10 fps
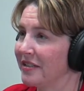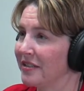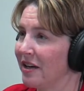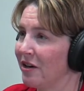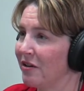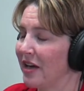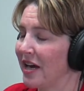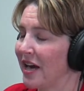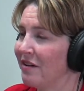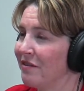I
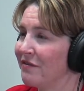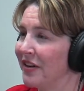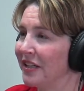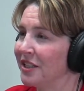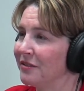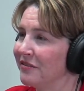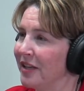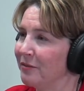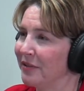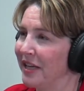kind of fell into
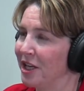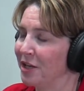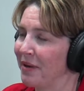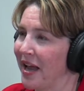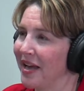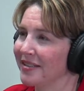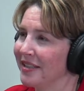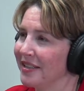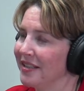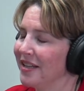event planning by
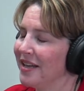accident.